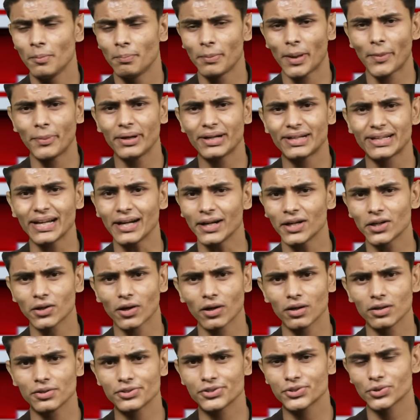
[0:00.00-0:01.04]
maybe
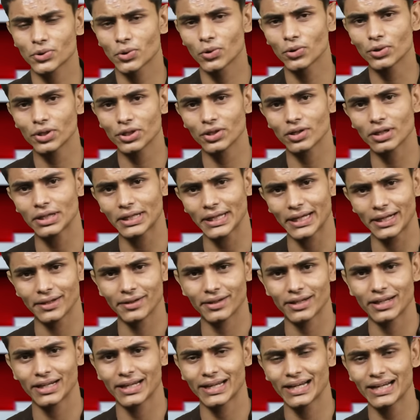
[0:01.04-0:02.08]
$10 to go to your
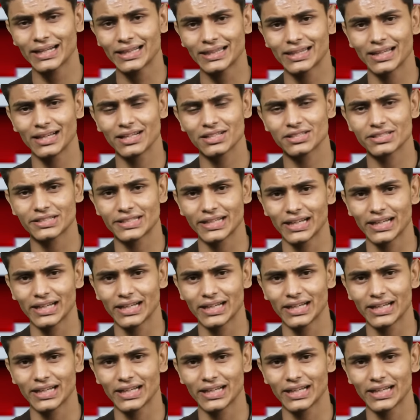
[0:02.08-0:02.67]
tailor and get things